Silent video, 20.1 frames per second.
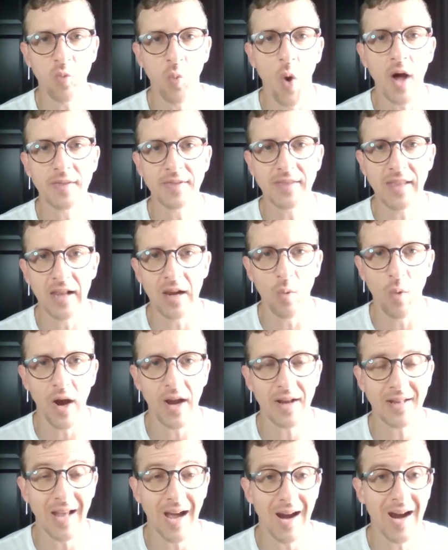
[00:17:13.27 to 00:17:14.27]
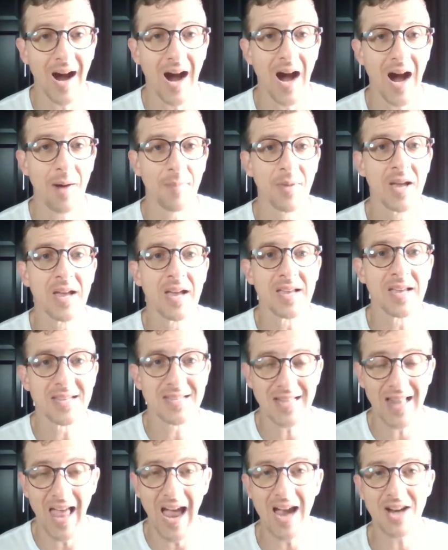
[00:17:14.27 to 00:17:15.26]

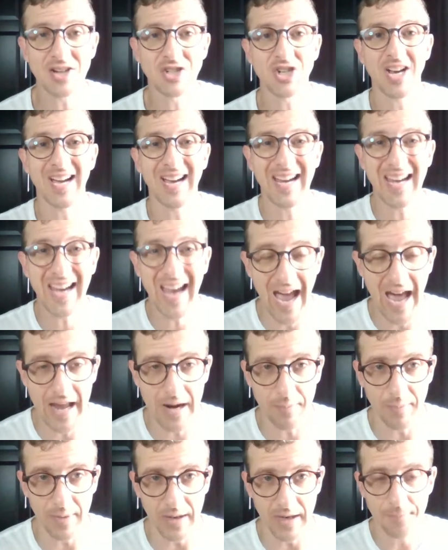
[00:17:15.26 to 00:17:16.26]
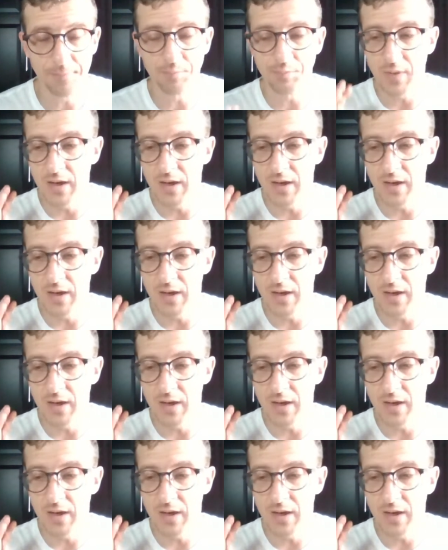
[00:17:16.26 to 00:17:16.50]
onedealaway.com/academy.